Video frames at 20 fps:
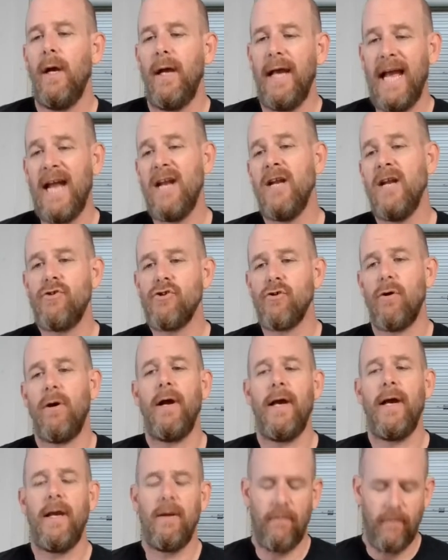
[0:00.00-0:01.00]
End of
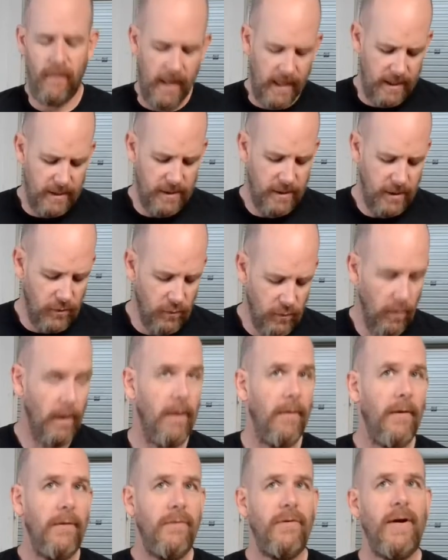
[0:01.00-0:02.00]
drying phase is really
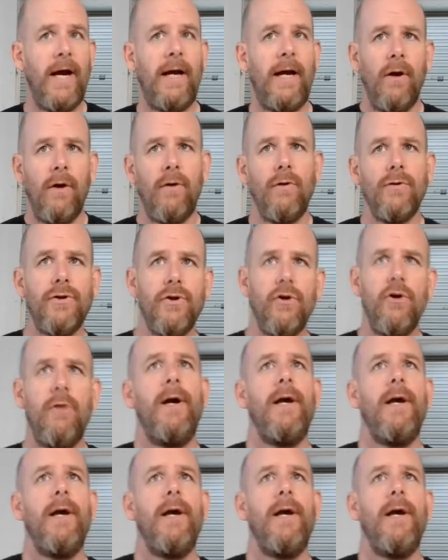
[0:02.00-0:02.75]
the technical term,